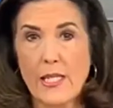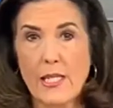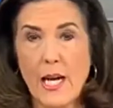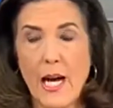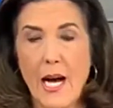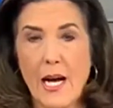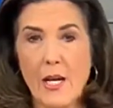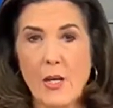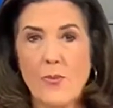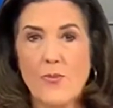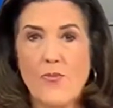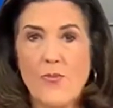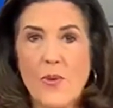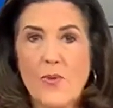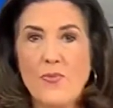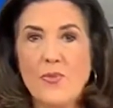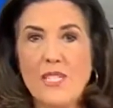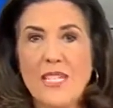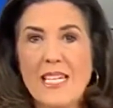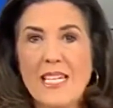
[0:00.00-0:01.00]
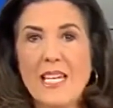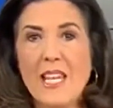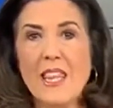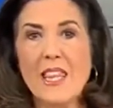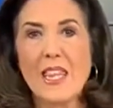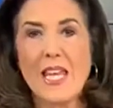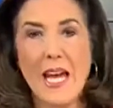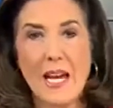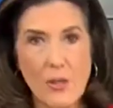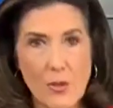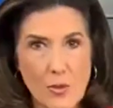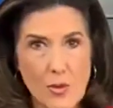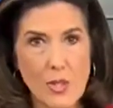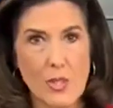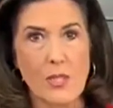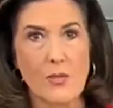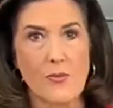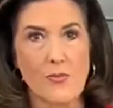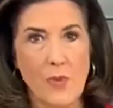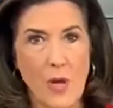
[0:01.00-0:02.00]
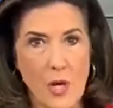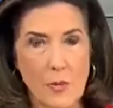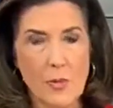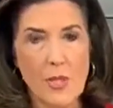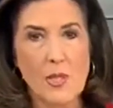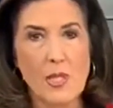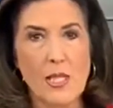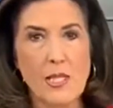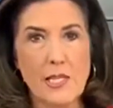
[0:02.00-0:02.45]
to hire 15,000 pharmacy